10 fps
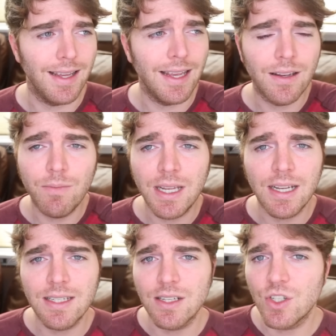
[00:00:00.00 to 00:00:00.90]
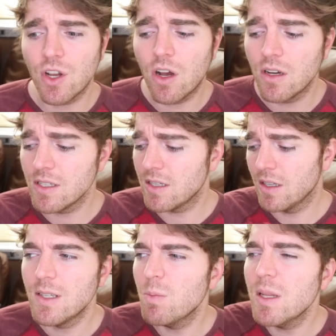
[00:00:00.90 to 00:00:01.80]
The hidden meanings in
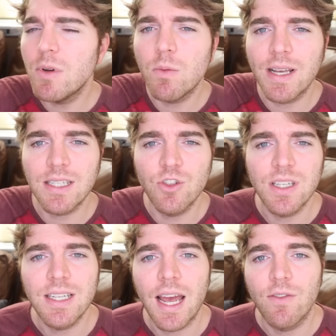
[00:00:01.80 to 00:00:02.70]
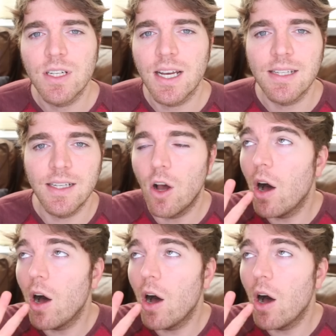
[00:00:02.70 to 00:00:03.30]
songs, subliminal messages in advertising,